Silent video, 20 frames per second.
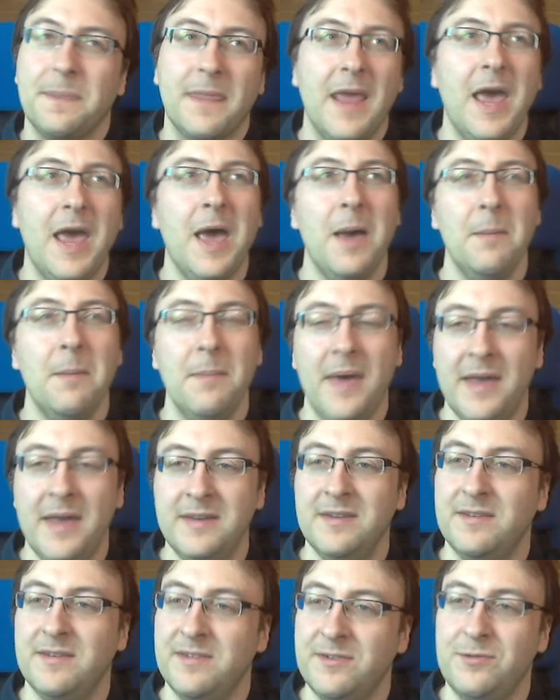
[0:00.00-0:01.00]

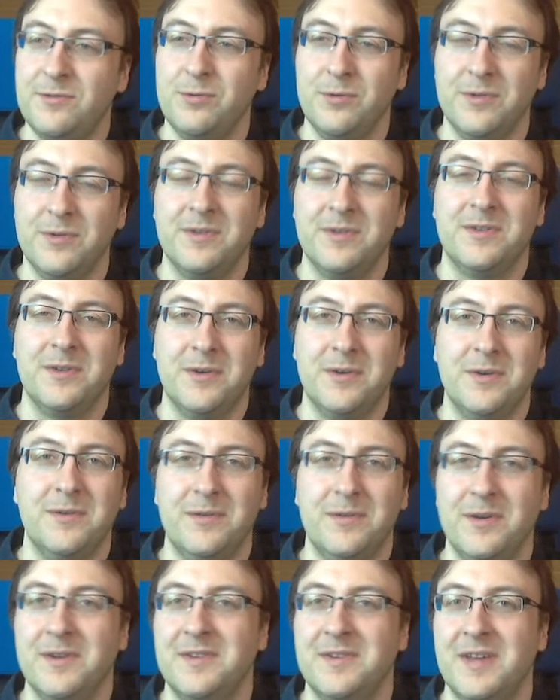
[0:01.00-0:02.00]
And it's true. So,
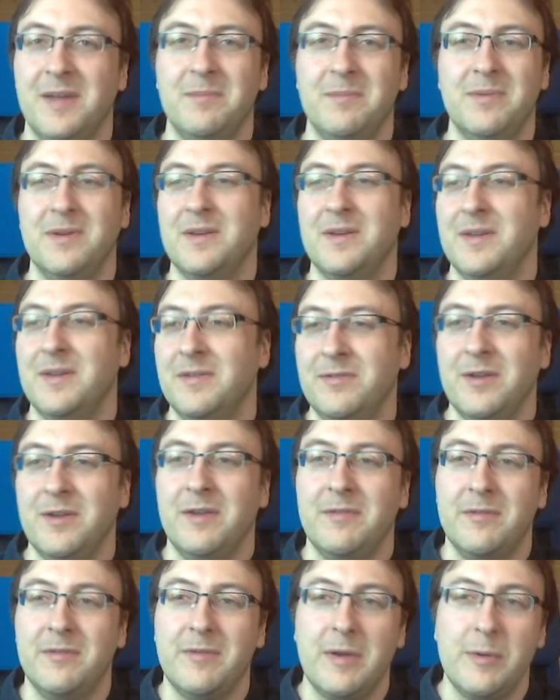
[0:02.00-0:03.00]
for example, if you
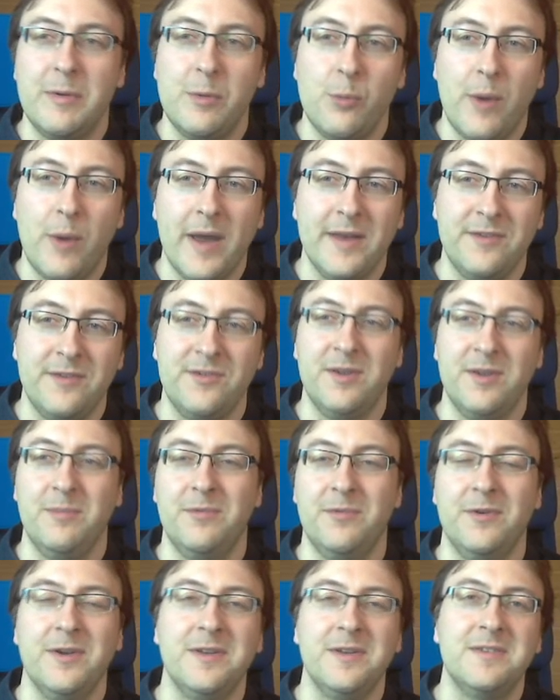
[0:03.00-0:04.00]
have a very wide chip,
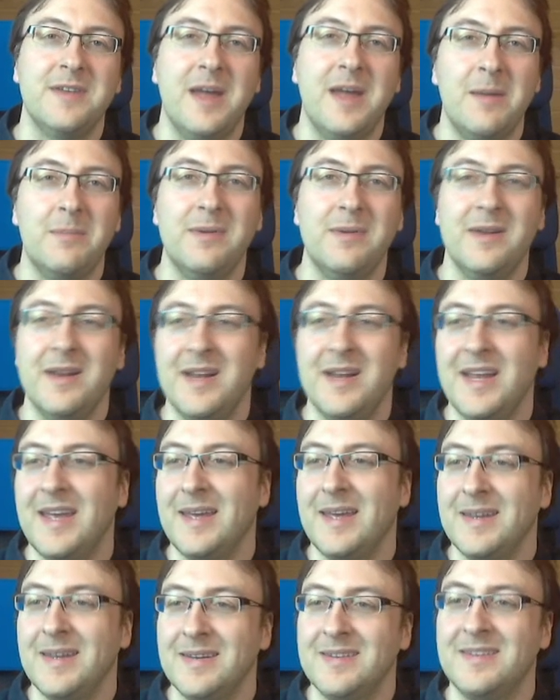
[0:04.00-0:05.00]
for example,
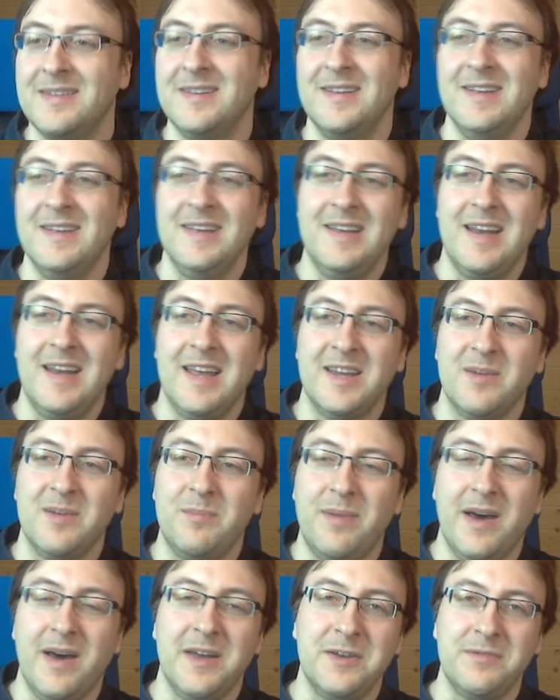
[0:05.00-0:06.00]
and like a
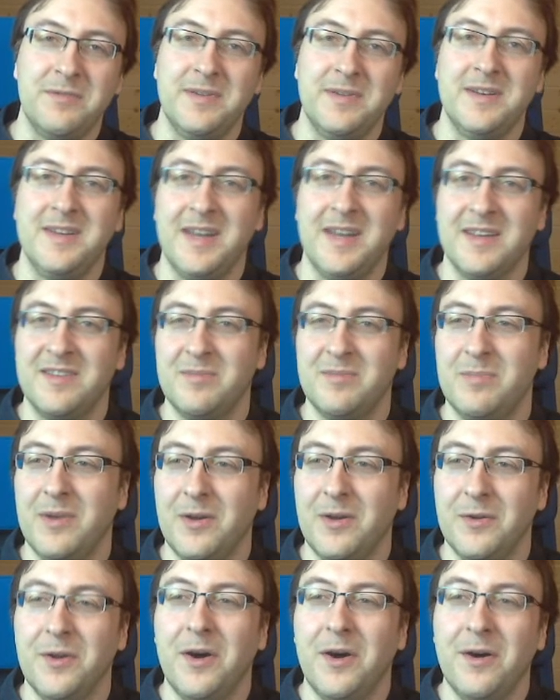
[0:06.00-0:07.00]
part of it gets
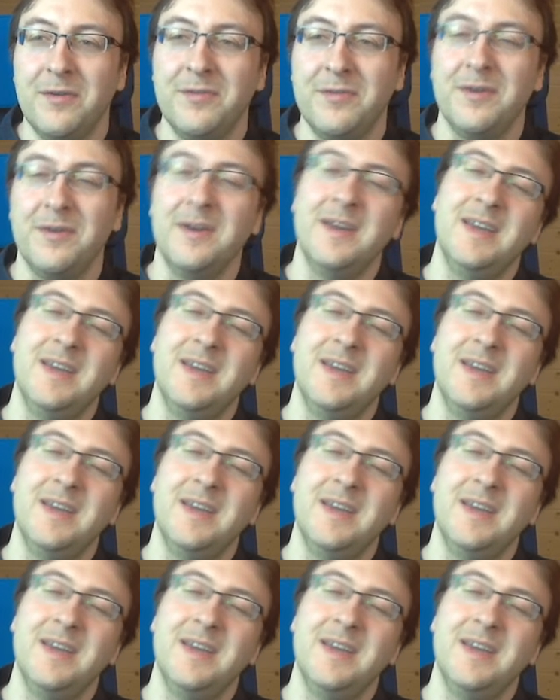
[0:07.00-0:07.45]
blown off,